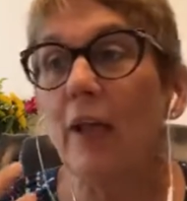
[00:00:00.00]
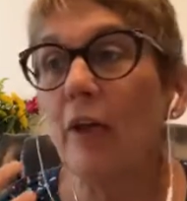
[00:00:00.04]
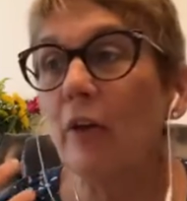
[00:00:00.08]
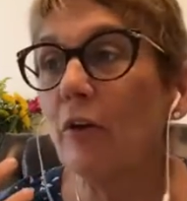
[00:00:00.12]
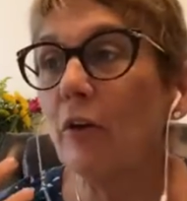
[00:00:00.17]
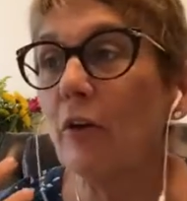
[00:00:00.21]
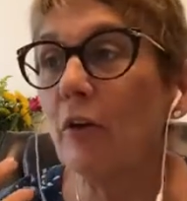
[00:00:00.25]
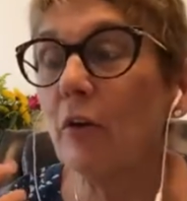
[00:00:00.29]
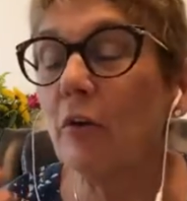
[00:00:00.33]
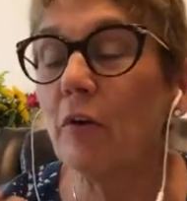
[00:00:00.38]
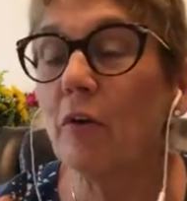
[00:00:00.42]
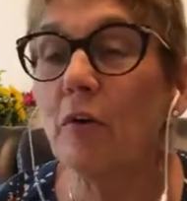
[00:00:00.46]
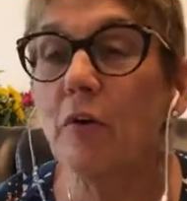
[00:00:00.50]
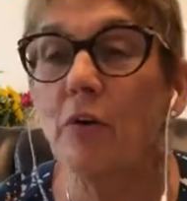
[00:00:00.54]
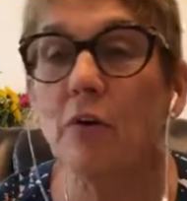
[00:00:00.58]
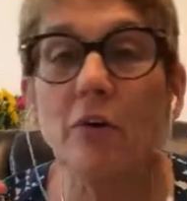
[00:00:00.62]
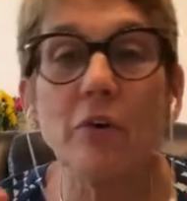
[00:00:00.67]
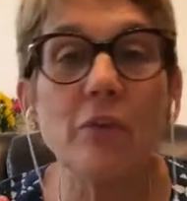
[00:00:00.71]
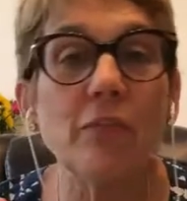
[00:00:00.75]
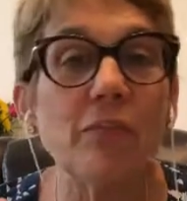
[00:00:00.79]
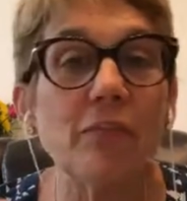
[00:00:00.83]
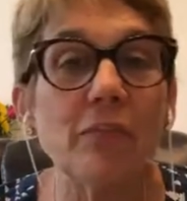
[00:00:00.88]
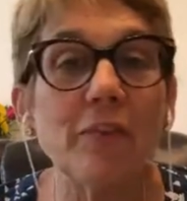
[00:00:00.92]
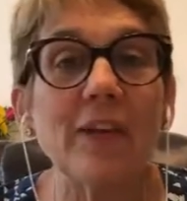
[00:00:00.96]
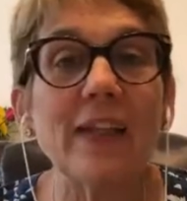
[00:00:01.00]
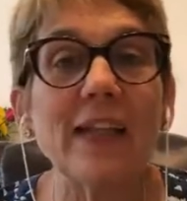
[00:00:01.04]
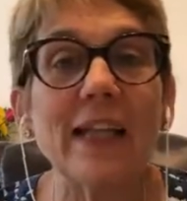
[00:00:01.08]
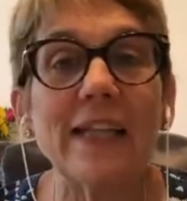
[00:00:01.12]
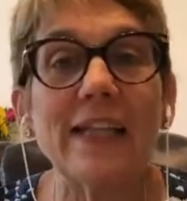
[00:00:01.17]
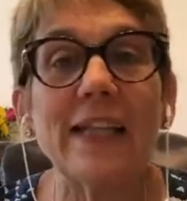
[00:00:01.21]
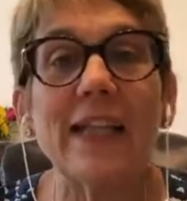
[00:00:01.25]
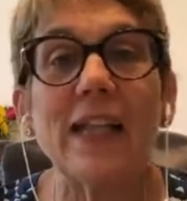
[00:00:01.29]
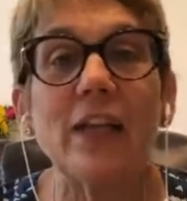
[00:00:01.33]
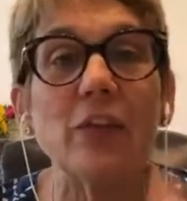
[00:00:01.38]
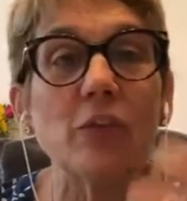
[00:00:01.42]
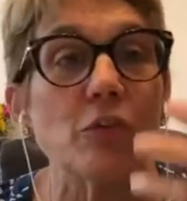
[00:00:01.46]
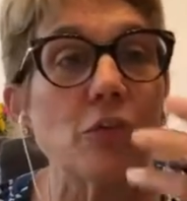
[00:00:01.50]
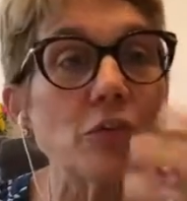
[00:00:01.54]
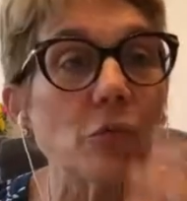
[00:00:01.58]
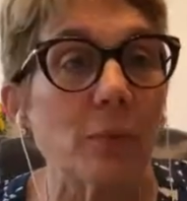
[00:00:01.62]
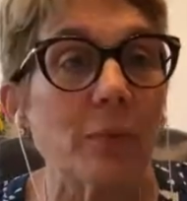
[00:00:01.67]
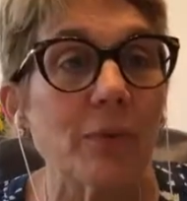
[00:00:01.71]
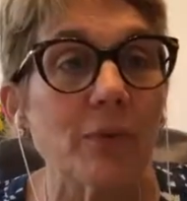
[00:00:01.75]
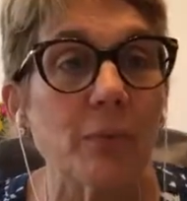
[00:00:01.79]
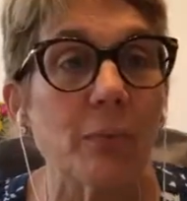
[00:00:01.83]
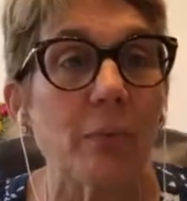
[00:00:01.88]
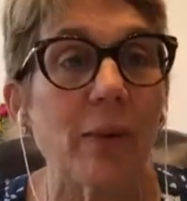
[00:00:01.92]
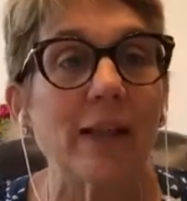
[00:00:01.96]
You feel like that it's your
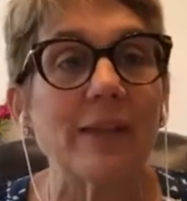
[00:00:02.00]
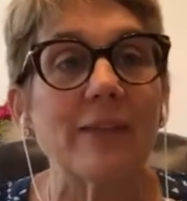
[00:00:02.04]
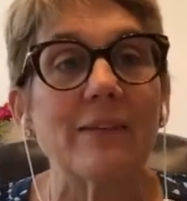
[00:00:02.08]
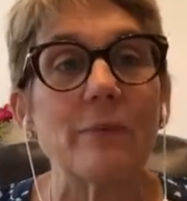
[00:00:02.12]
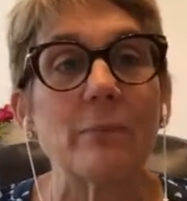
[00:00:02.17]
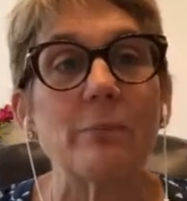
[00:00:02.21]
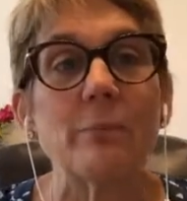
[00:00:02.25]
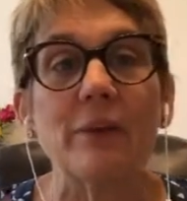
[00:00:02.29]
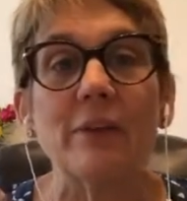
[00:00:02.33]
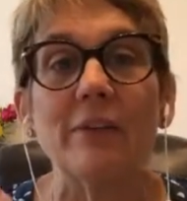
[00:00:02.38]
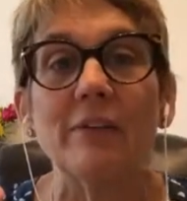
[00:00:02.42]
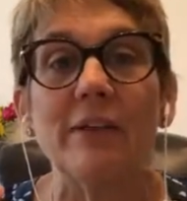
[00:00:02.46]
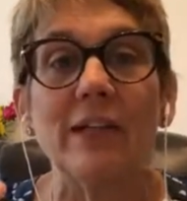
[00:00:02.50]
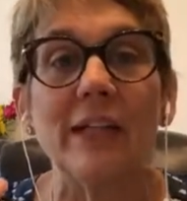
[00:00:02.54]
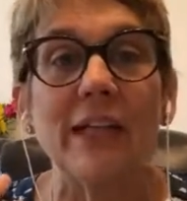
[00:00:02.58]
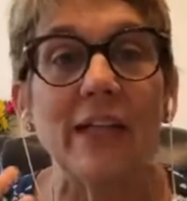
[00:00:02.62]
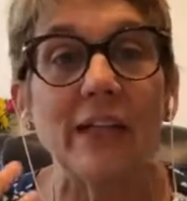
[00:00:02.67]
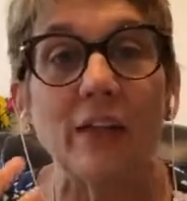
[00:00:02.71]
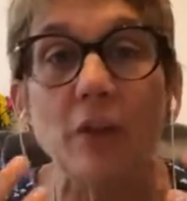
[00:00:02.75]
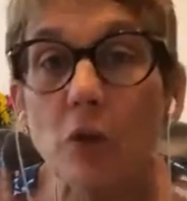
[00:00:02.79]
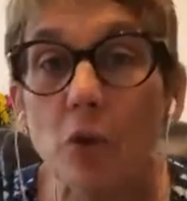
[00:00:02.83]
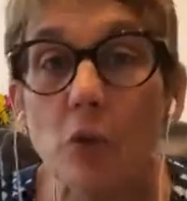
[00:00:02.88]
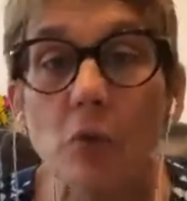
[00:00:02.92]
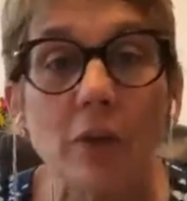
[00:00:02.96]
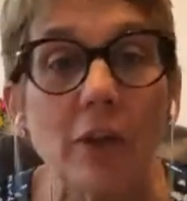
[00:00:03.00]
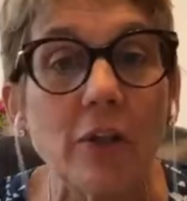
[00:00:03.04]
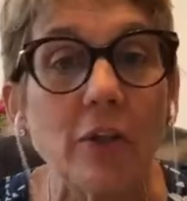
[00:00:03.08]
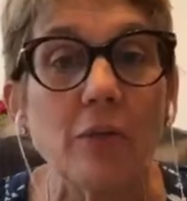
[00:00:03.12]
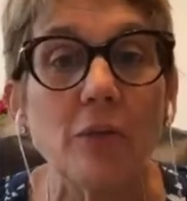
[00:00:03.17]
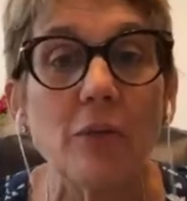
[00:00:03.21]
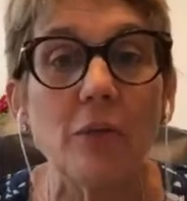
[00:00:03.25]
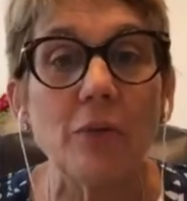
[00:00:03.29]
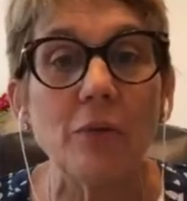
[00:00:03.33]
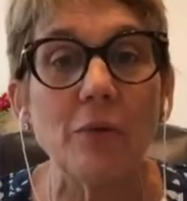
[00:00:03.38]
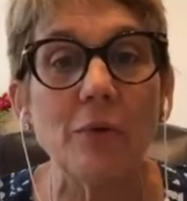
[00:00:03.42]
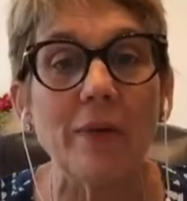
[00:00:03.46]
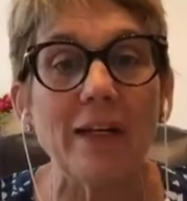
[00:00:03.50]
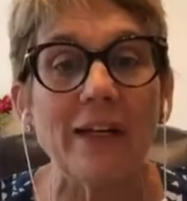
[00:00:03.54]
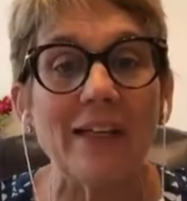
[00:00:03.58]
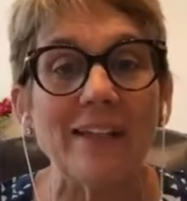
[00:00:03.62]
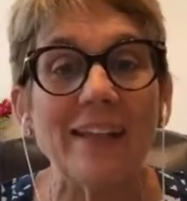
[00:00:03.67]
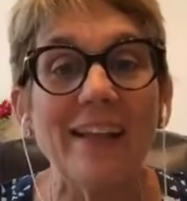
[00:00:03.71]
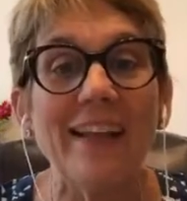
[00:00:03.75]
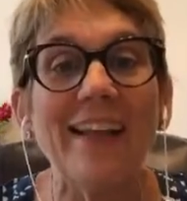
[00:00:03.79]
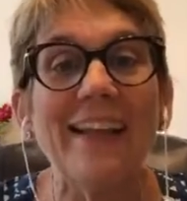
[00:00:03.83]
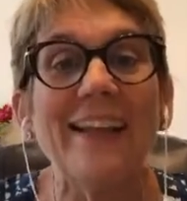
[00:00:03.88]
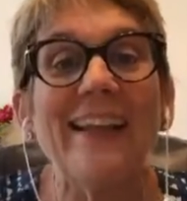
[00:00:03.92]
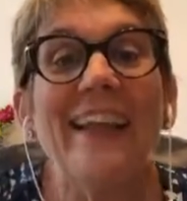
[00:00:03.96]
responsibility. You can do it.